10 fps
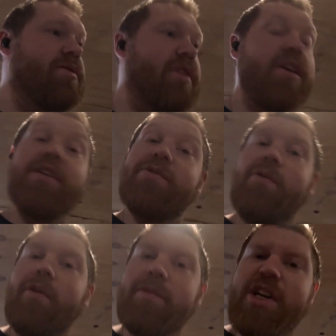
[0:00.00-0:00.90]
Then I need to
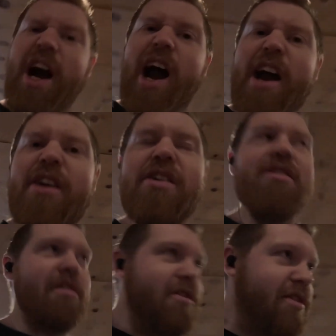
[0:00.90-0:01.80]
order
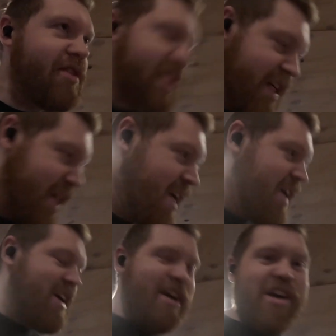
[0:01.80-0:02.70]
tires.
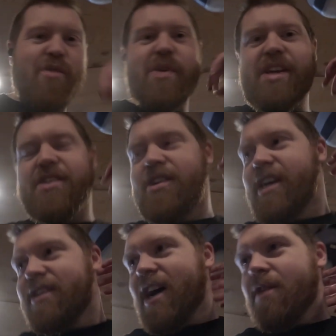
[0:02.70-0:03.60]
We need to
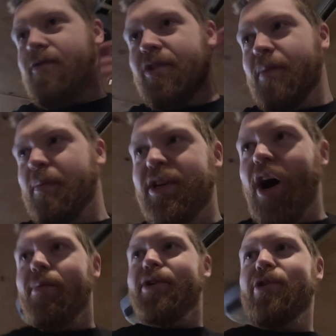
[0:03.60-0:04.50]
get tires for the
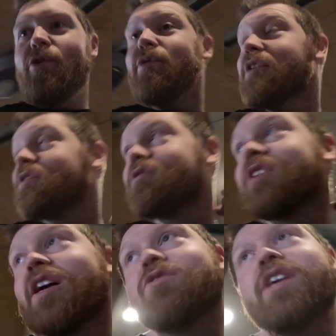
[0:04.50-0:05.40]
BMW. It's
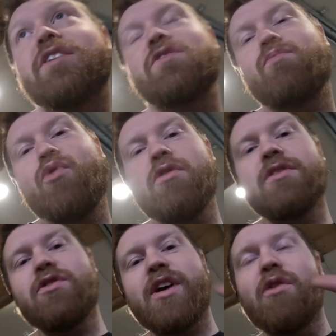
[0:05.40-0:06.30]
starting
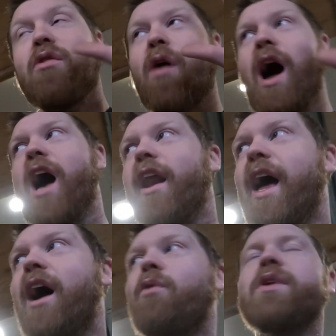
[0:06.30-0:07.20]
to get hot
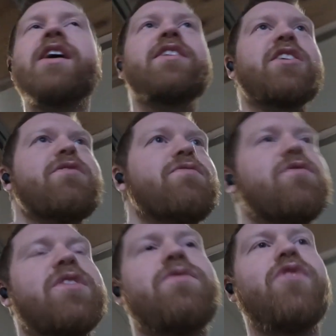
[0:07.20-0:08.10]
out. We can get
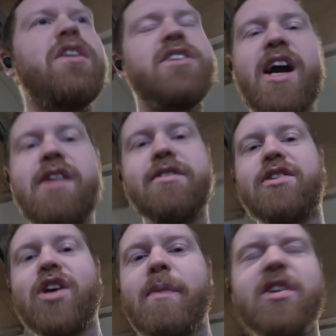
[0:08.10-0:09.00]
the front tire, the
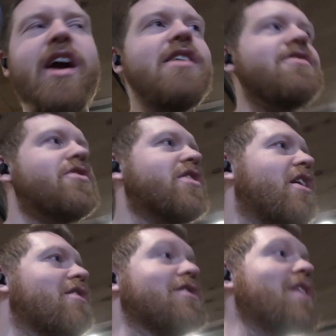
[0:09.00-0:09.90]
summer tires on the
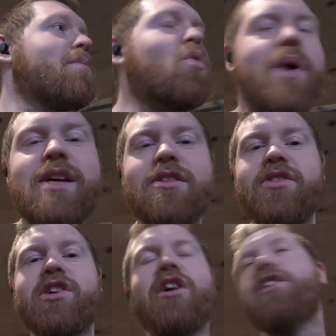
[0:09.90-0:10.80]
car, summer wheels on
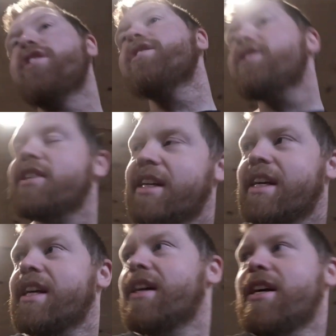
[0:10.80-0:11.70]
the cars.
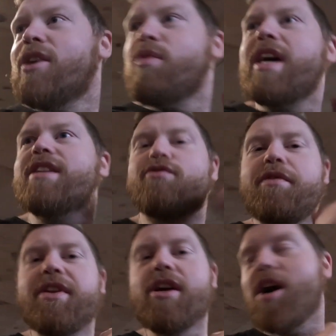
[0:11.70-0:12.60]
We got
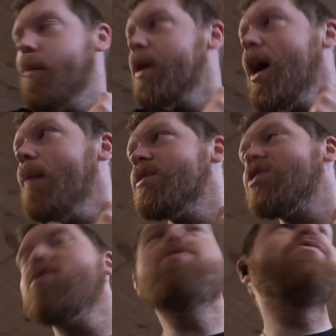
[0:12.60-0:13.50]
drifting coming up
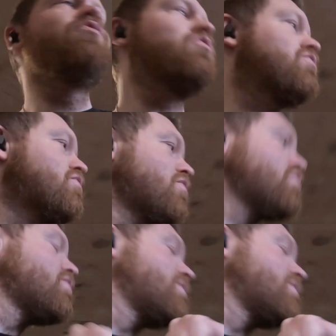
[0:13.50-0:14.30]
soon.